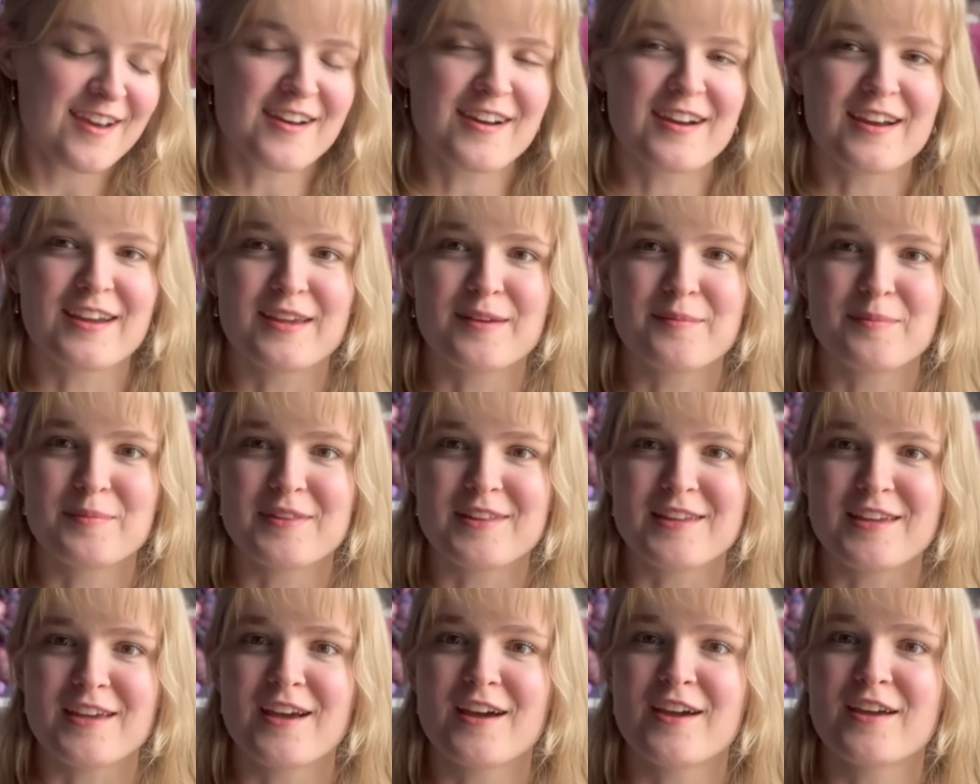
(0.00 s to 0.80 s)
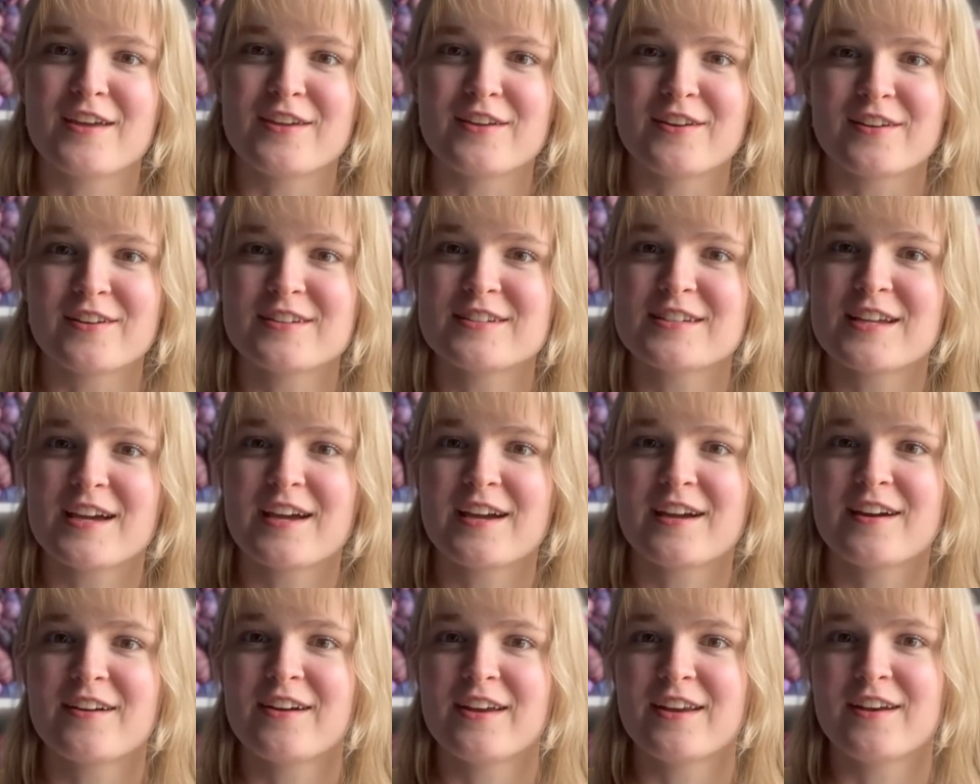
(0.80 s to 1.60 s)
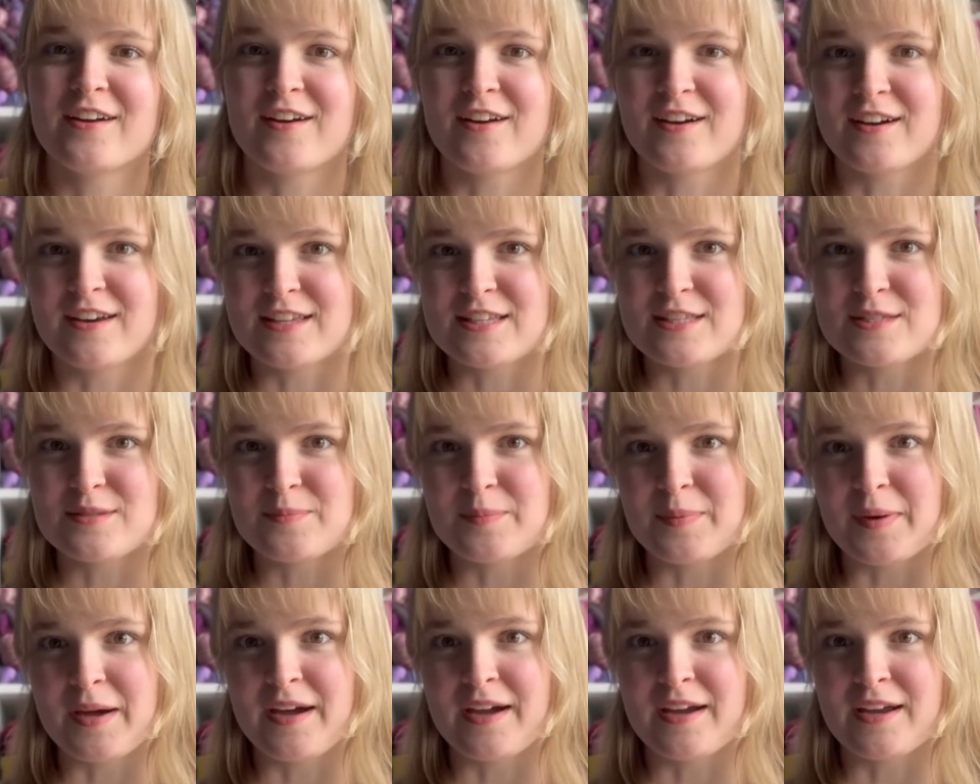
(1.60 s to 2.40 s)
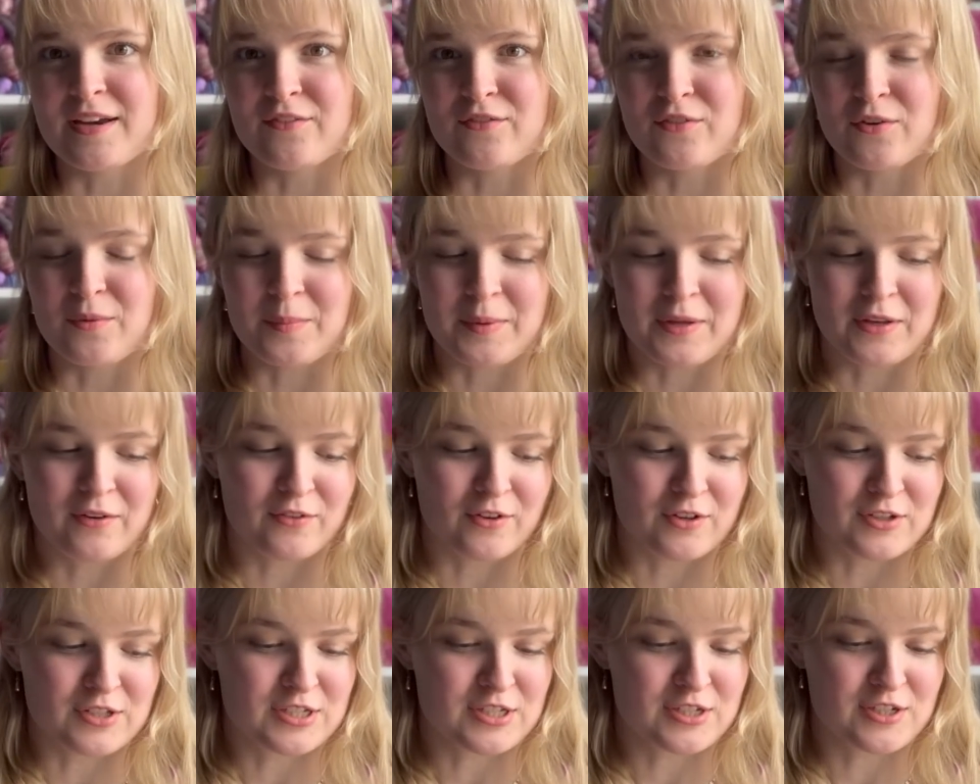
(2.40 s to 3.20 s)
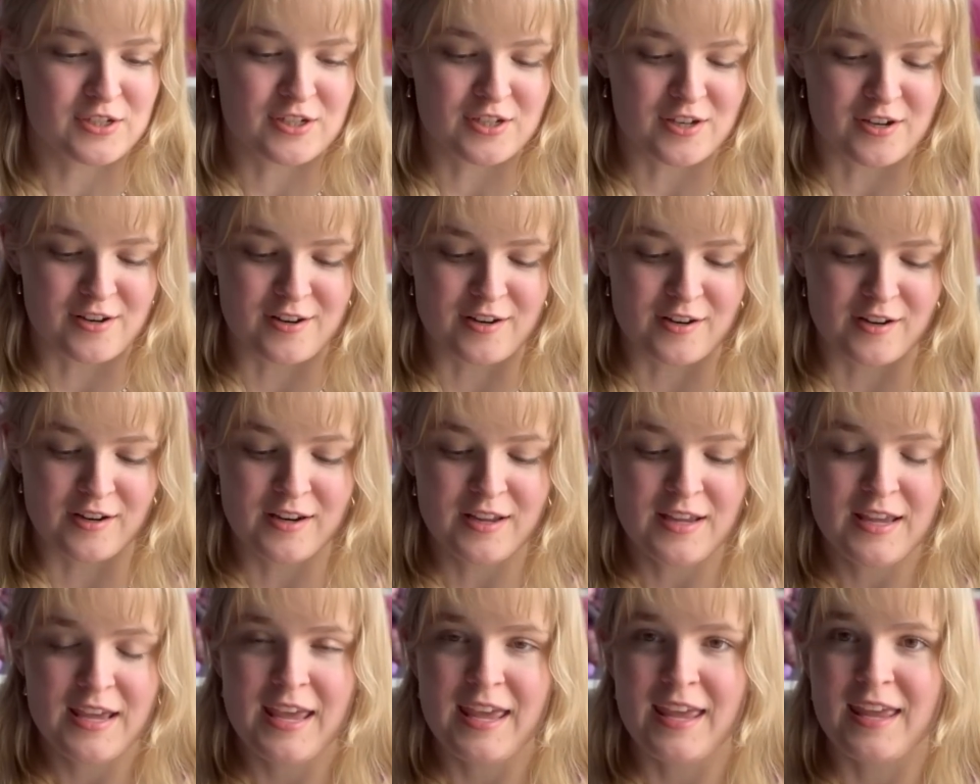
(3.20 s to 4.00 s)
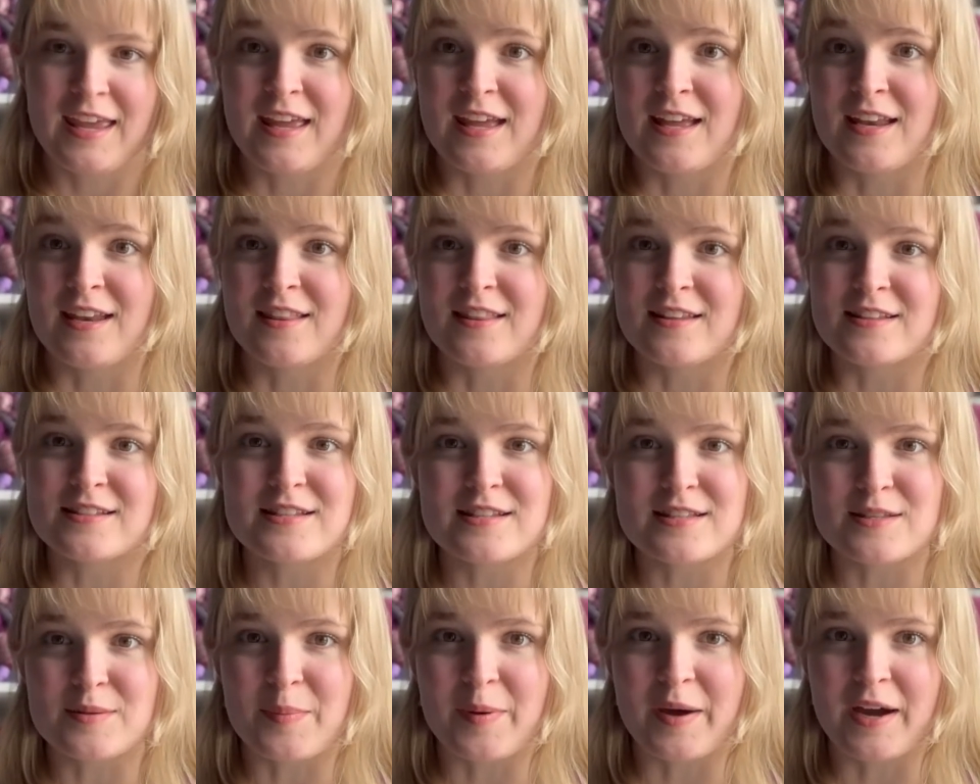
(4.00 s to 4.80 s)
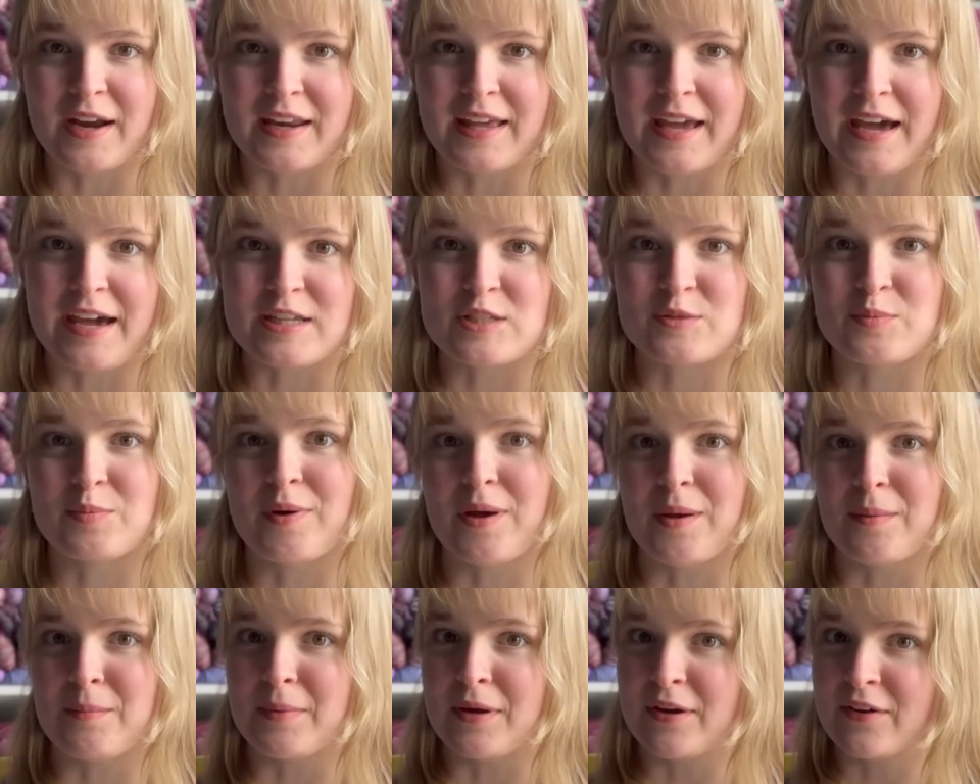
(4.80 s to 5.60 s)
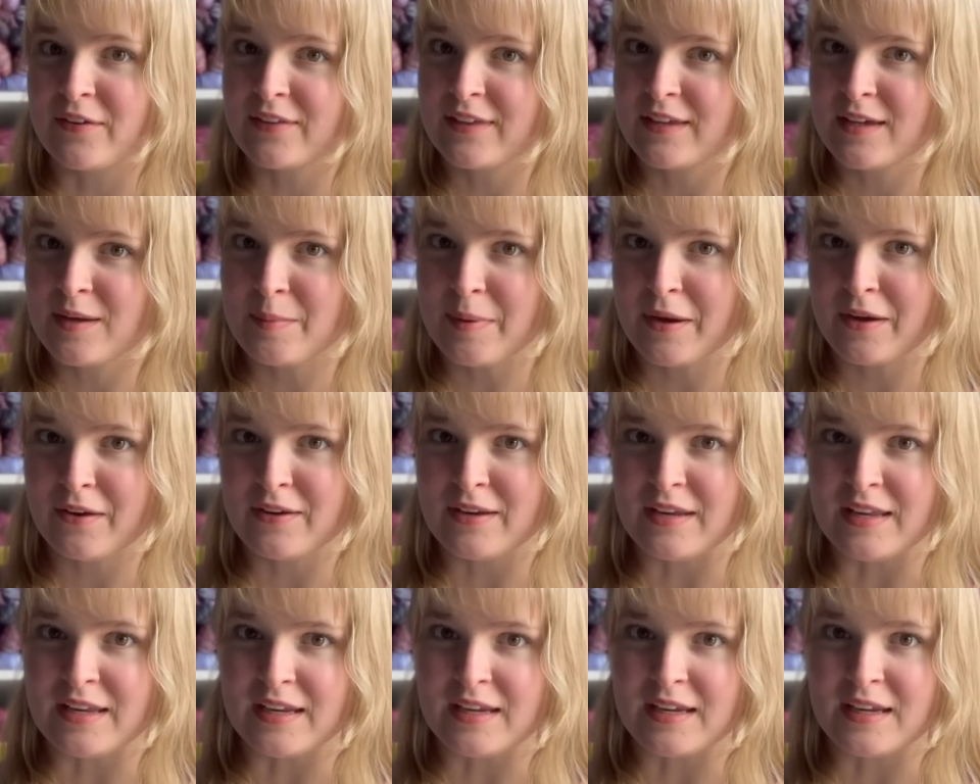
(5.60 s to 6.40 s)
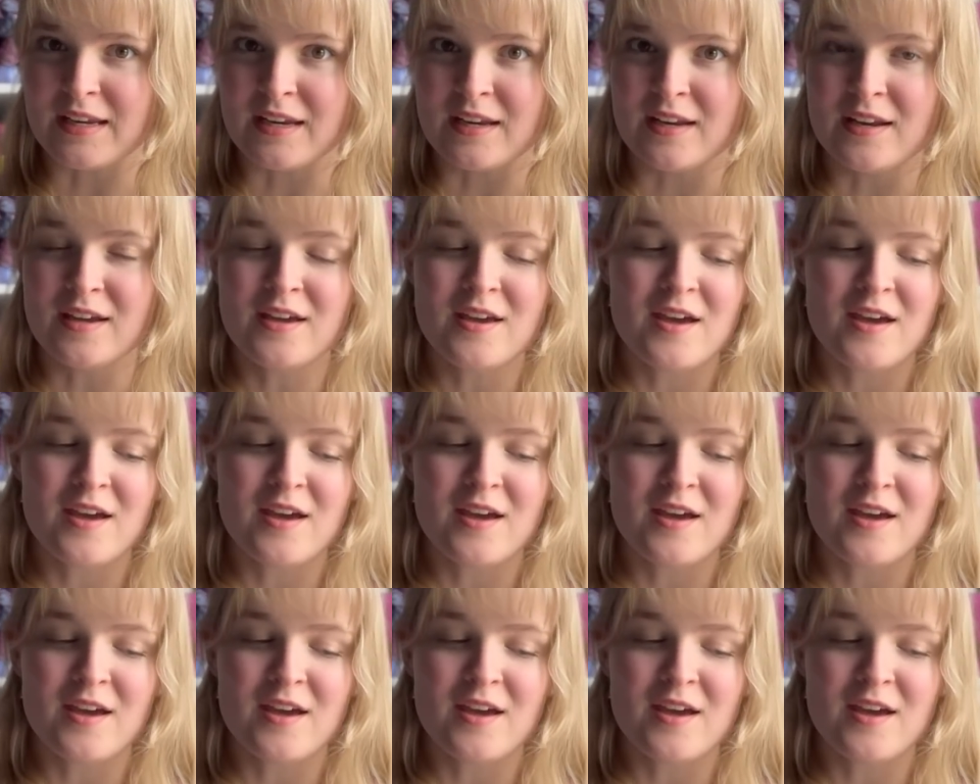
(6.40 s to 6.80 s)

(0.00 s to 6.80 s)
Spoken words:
I am the yarn dyer and artist behind Ruby and Roses Yarn, and this is a podcast primarily about knitting,